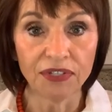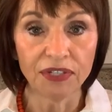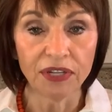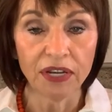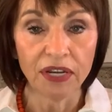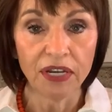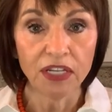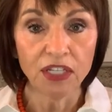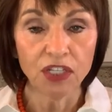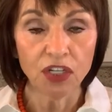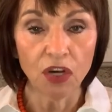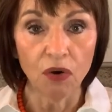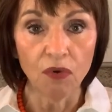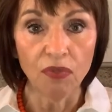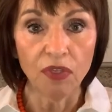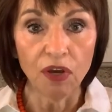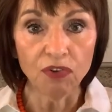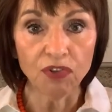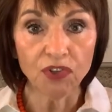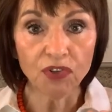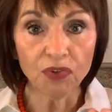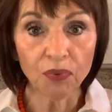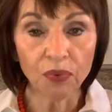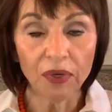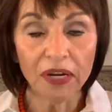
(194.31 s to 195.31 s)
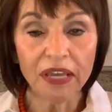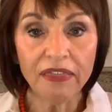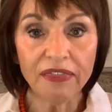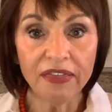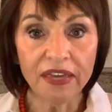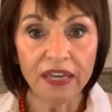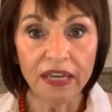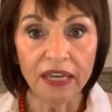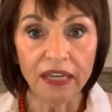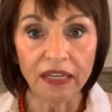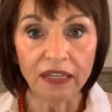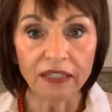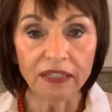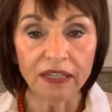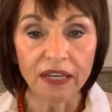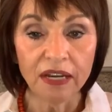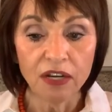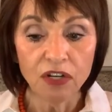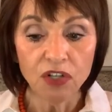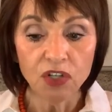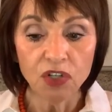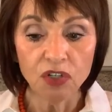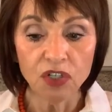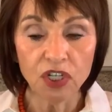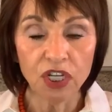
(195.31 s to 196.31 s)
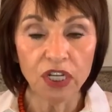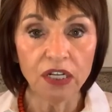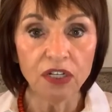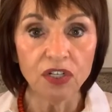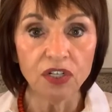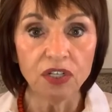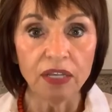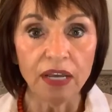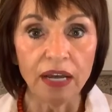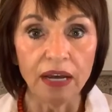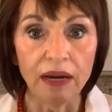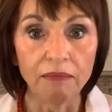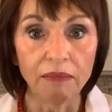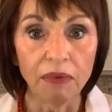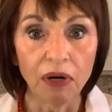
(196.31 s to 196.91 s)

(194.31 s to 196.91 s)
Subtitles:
So those 3 things: to teach them